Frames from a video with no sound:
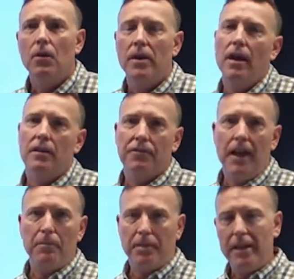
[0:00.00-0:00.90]
we had a
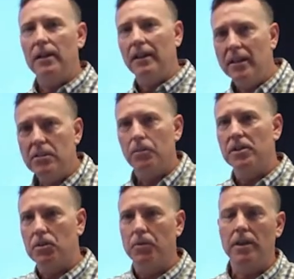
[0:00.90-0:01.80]
flat plate against
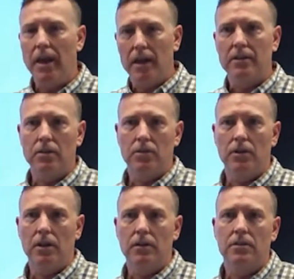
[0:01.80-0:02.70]
which we had
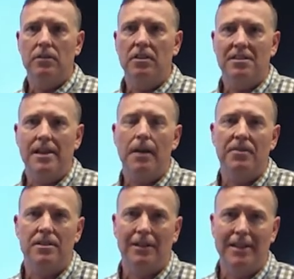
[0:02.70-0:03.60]
to snap
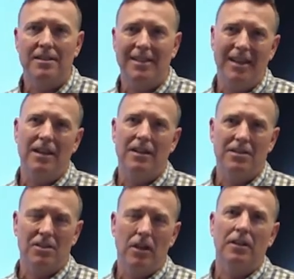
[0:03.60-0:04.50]
this lens in
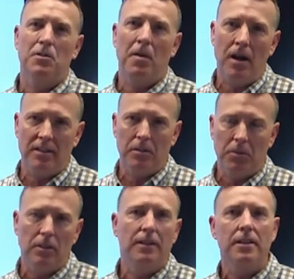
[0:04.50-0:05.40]
as snug as
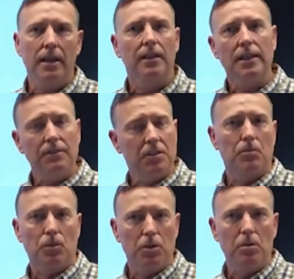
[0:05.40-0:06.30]
possible and yet leave
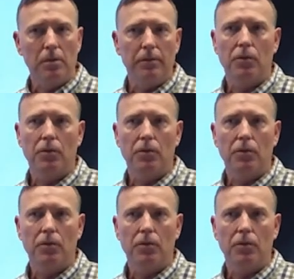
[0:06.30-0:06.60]
some room